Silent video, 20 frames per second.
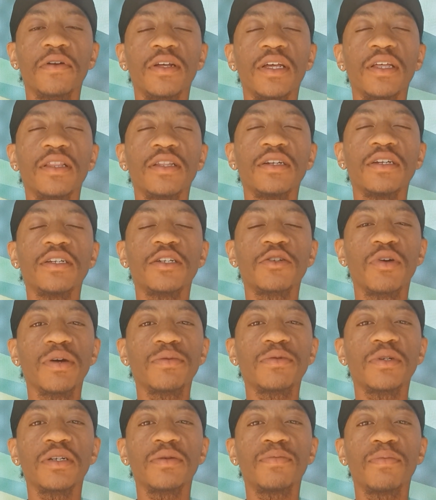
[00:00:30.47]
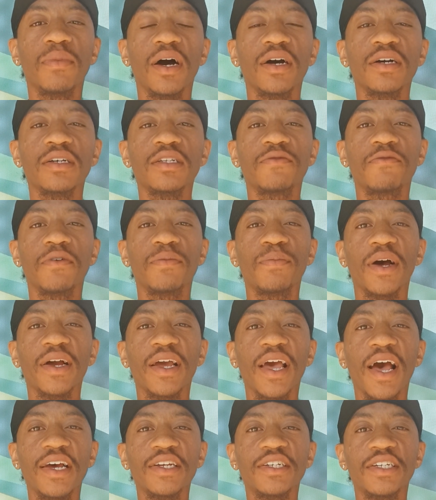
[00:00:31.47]
in the description box for my
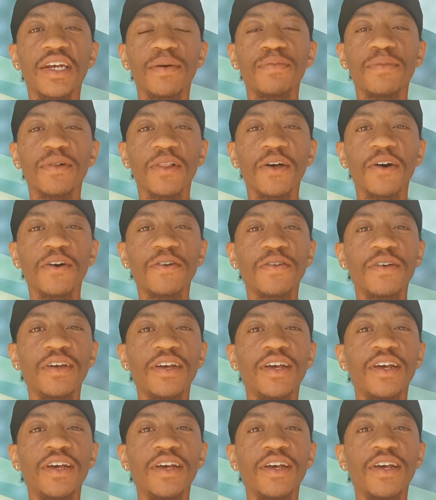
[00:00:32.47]
Cash App below.